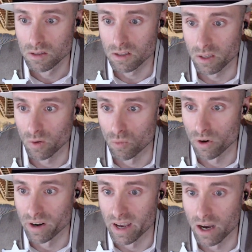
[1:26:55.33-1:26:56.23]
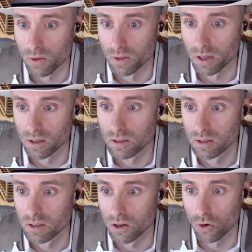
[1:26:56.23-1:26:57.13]
give it more down than
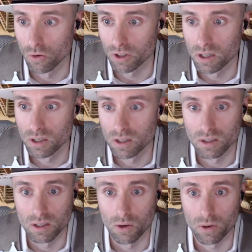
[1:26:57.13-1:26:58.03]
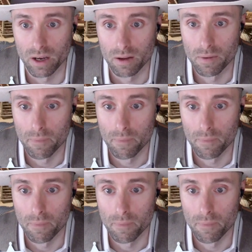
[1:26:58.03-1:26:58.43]
over. Okay.